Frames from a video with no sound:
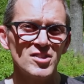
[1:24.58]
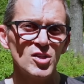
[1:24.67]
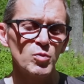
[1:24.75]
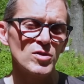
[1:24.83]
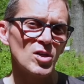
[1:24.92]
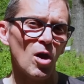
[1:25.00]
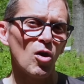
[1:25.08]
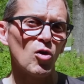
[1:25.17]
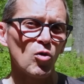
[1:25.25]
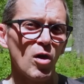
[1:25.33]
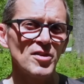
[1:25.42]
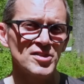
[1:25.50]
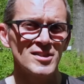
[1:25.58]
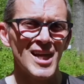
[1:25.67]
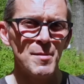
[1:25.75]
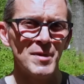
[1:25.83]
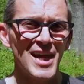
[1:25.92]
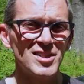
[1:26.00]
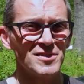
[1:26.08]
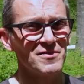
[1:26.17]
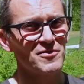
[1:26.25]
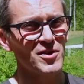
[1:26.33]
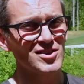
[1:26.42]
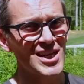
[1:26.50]
there's what's called cross-contamination.
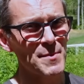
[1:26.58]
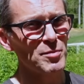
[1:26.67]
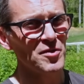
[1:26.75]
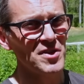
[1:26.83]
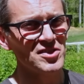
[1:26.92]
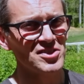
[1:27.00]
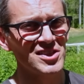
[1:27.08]
For example, in this